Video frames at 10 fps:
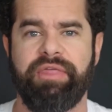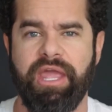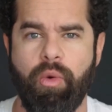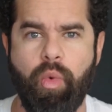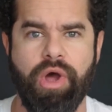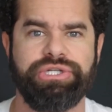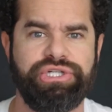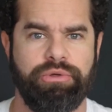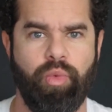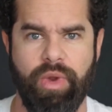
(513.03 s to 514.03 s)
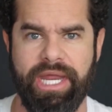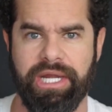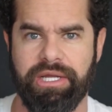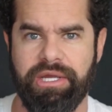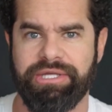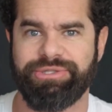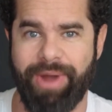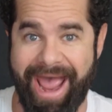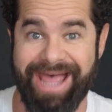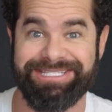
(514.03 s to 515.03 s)
They want you to win.
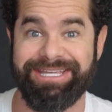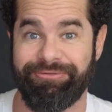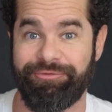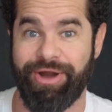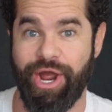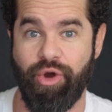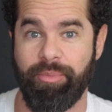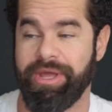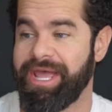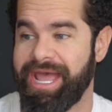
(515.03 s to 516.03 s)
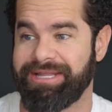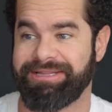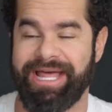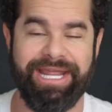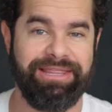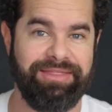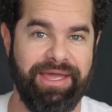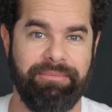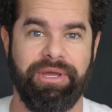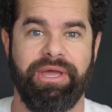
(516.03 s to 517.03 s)
So asking for help and letting
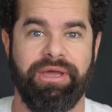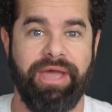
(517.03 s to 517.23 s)
them